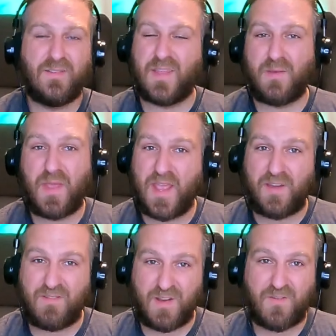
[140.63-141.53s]
they may
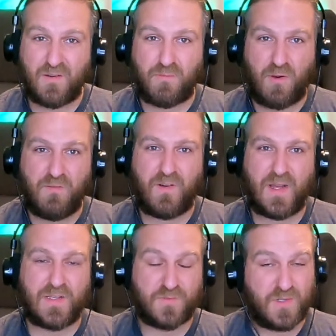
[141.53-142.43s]
have different
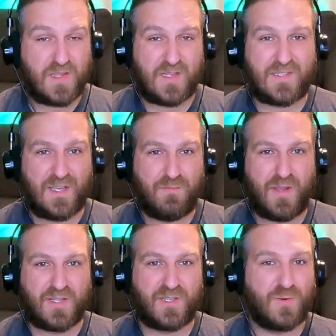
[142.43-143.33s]
profiles with that same
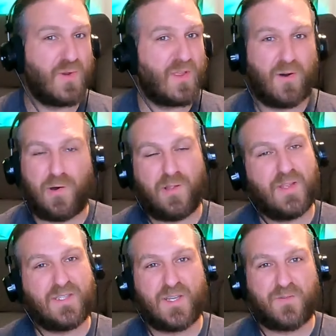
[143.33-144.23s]
picture with all
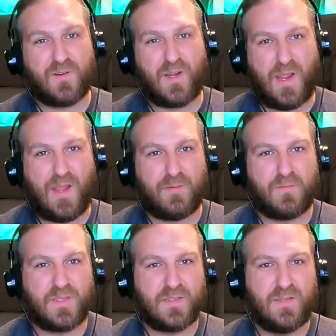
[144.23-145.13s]
these different
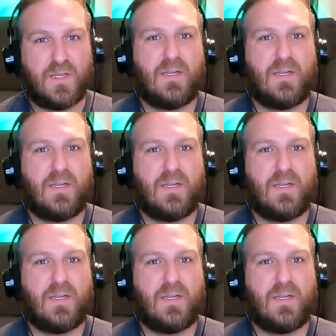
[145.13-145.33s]
names.